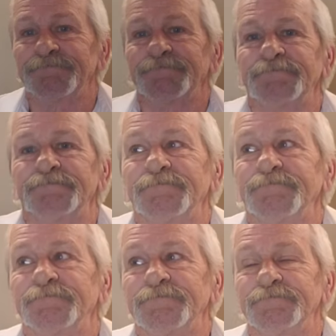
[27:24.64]

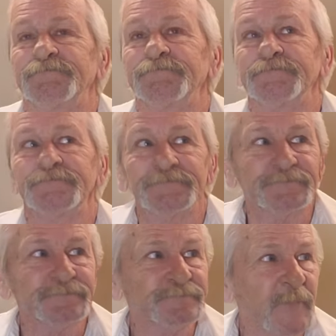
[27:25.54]

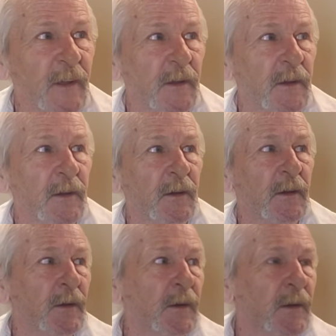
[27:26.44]

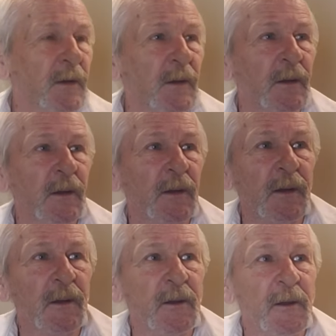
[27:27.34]

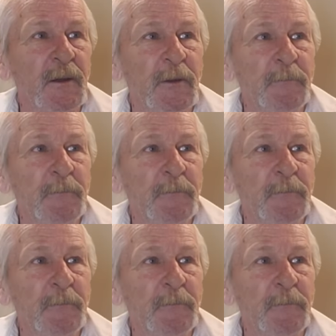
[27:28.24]
No one is speaking in this clip.